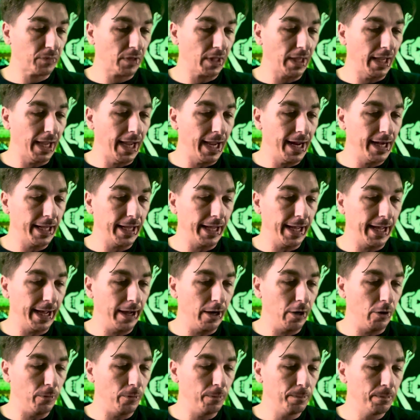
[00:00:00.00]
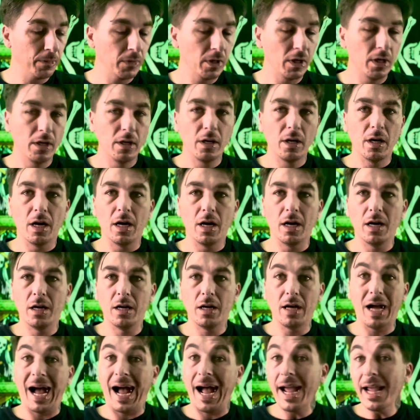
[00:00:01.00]
anyhow,
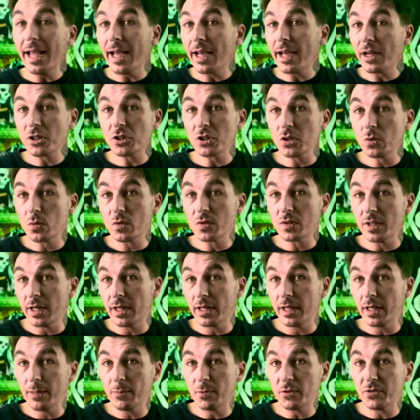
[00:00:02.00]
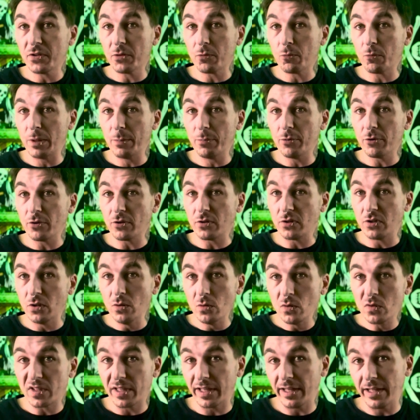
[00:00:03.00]
I actually was not able to
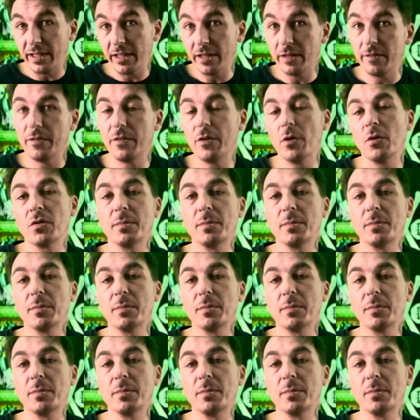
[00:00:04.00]
reproduce any of those